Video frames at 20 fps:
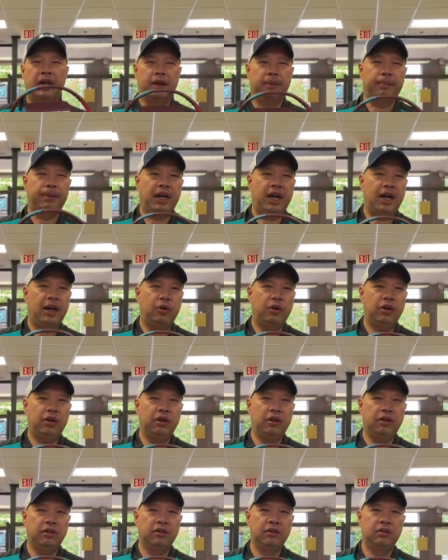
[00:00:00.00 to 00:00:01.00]
of
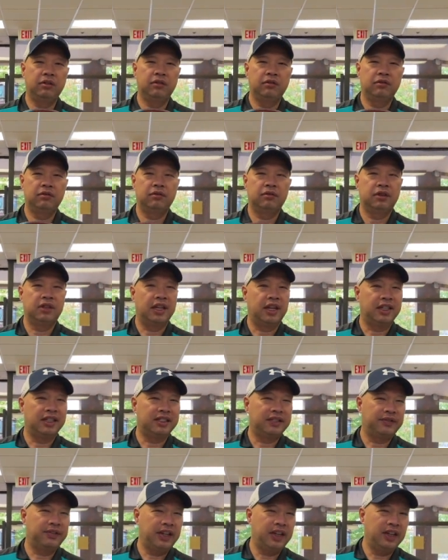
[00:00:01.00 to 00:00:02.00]
power.
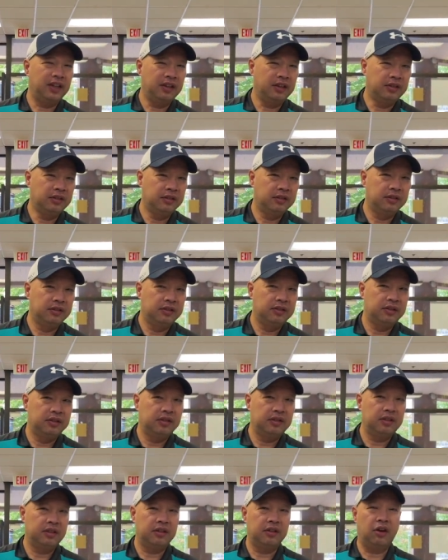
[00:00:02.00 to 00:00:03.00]
Nice feel.
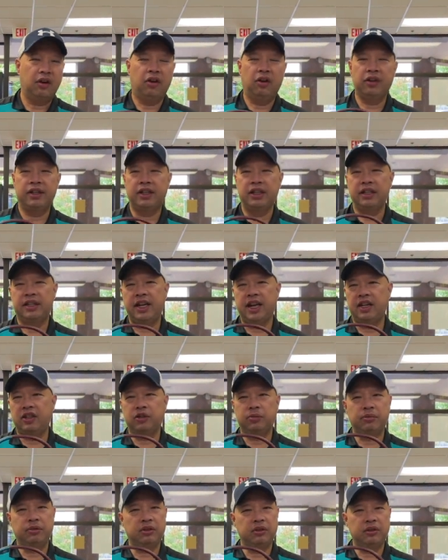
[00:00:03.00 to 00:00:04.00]
You know, all the
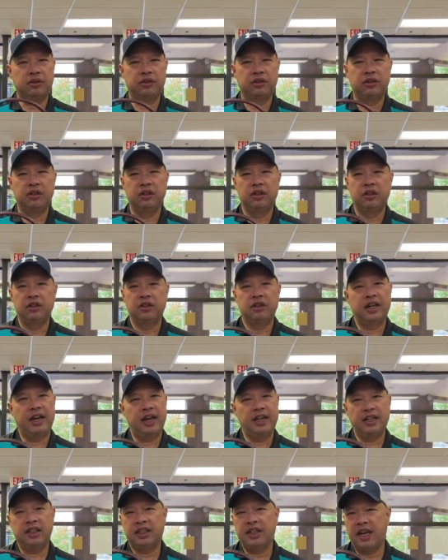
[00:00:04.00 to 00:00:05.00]
intangibles
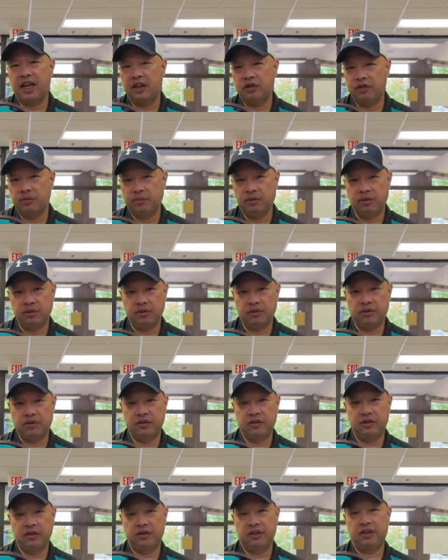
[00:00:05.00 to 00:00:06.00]
and the tangibles
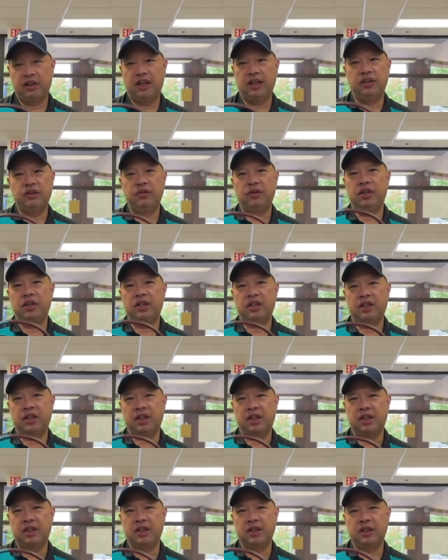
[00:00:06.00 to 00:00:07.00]
that you can
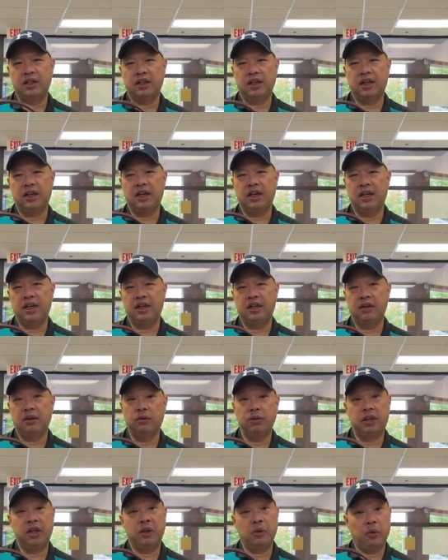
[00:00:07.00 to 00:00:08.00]
need
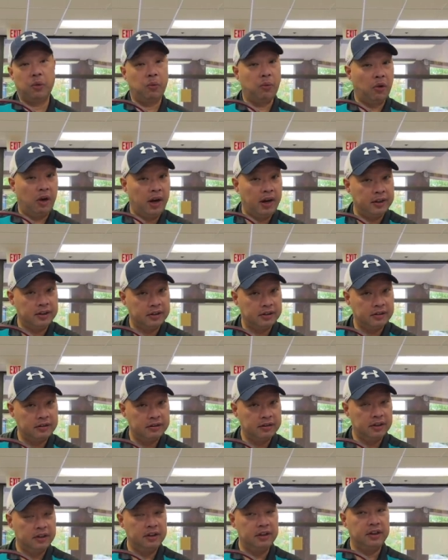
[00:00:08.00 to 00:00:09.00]
or want
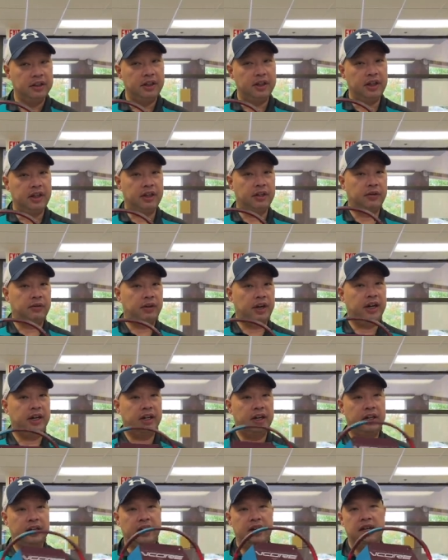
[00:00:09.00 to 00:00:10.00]
in a
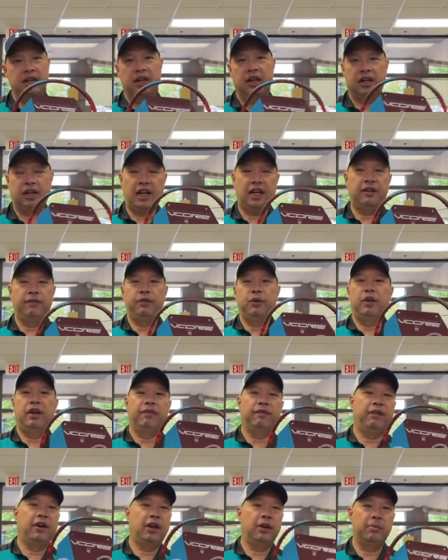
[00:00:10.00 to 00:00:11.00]
racket. A lot of you
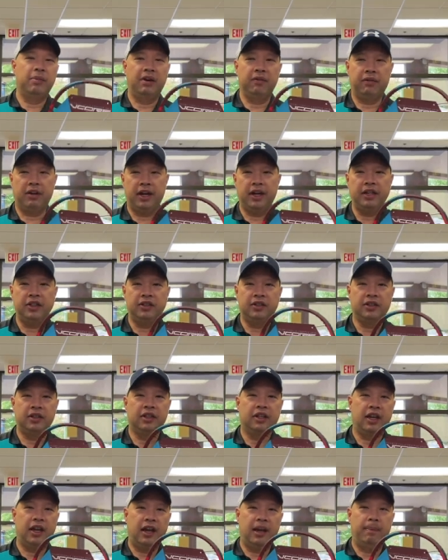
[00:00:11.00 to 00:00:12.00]
have followed my advice
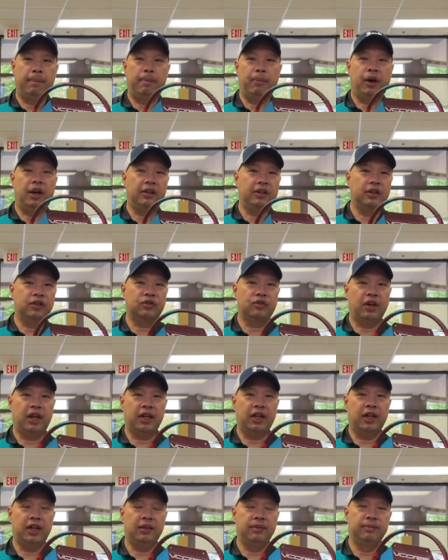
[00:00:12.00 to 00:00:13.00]
and bought this
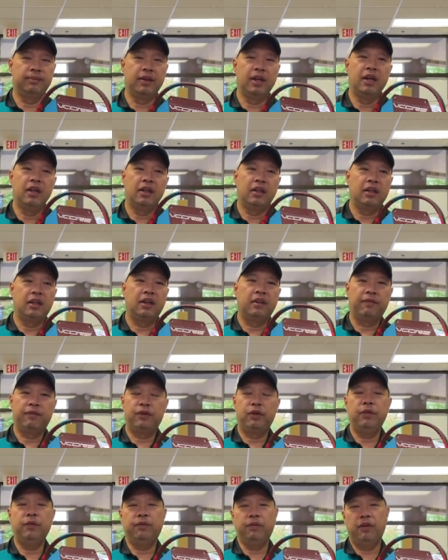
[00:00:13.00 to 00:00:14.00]
racket. If
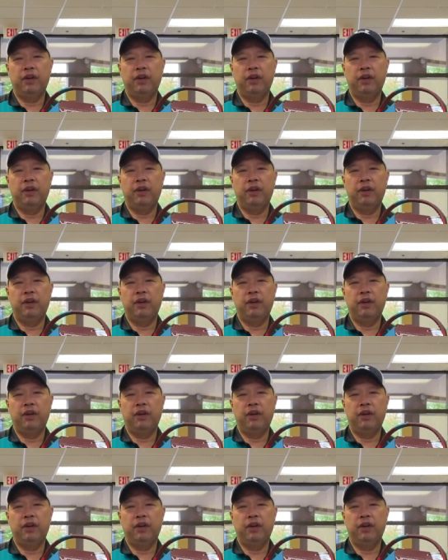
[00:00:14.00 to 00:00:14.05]
you, for